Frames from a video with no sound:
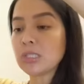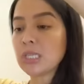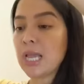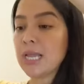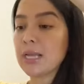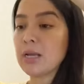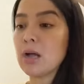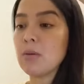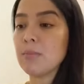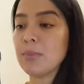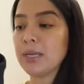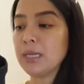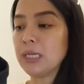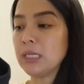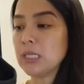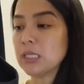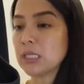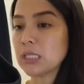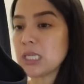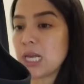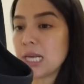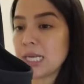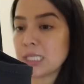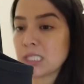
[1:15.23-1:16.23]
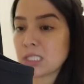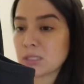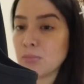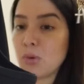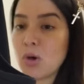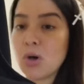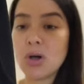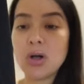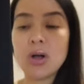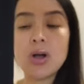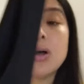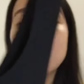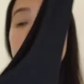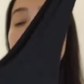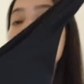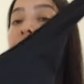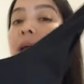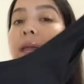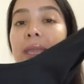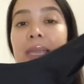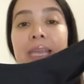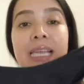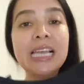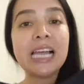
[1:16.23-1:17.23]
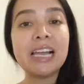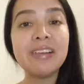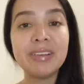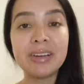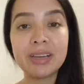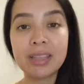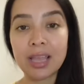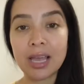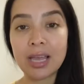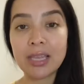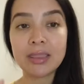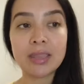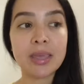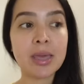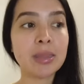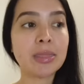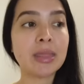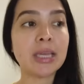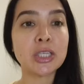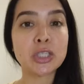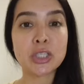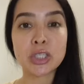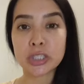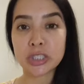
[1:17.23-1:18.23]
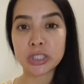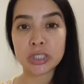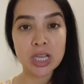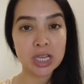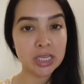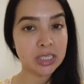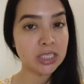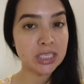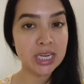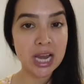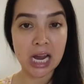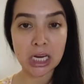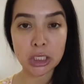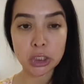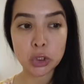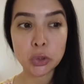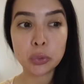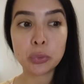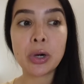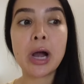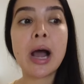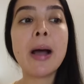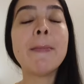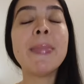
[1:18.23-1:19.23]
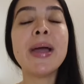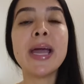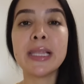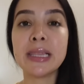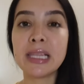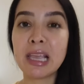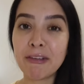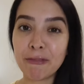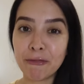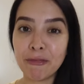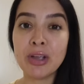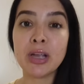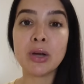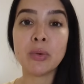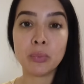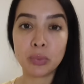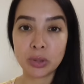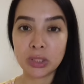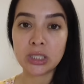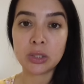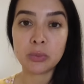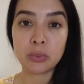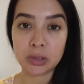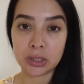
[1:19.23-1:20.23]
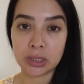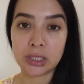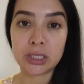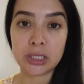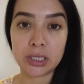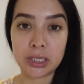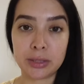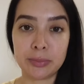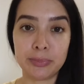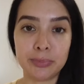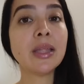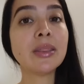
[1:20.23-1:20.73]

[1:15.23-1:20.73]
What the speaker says: I got mine in a size small. Y la verdad que they just snatch you up and they fit really, really good.